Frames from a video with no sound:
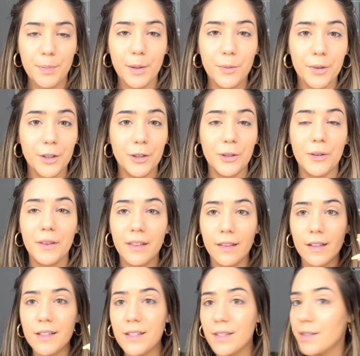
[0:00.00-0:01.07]
be real.
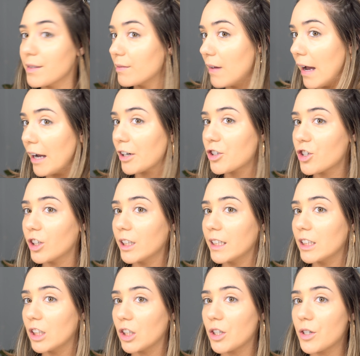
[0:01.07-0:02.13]
This
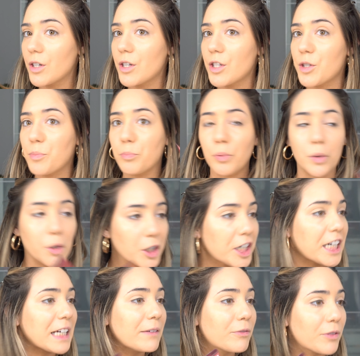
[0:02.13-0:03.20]
actually looks
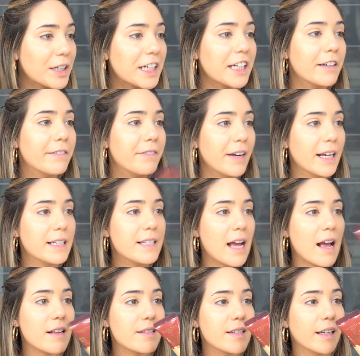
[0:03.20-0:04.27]
pretty freaking
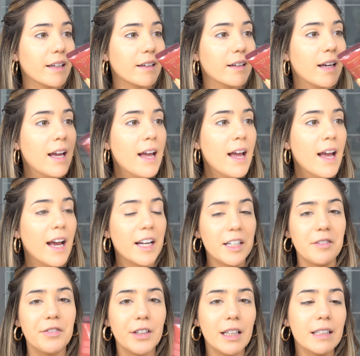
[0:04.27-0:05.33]
fantastic. And
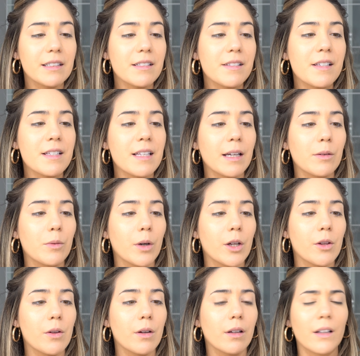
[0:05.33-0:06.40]
I feel like this is like one
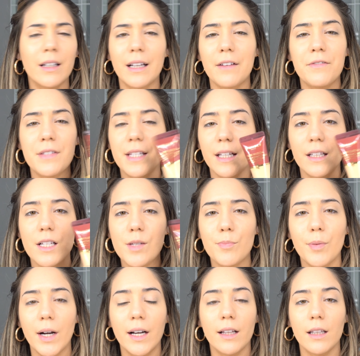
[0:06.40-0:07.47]
of the, like I've seen this
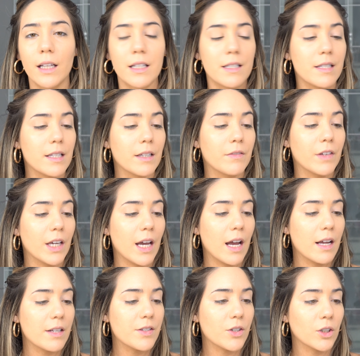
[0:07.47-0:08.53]
brand at like
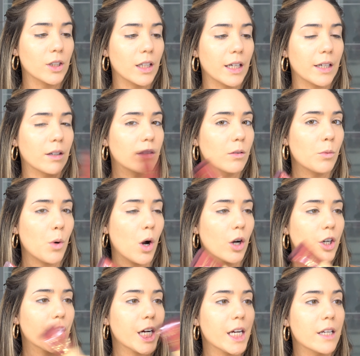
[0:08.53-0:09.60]
CVS or like
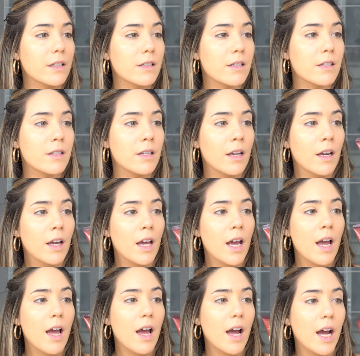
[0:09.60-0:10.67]
Walgreens,
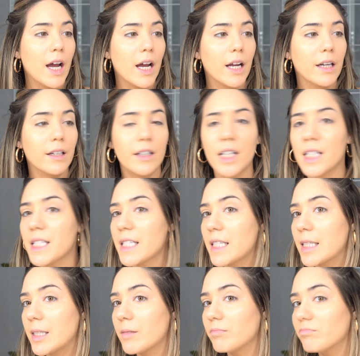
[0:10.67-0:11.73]
and
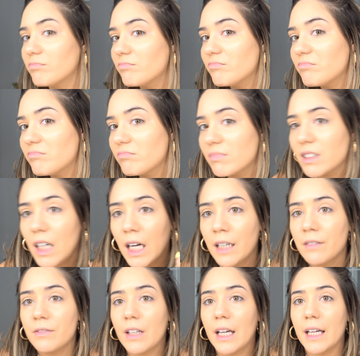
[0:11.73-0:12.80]
it's kind
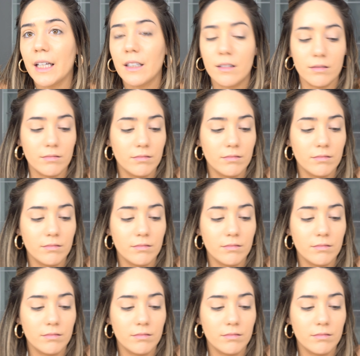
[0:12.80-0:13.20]
of like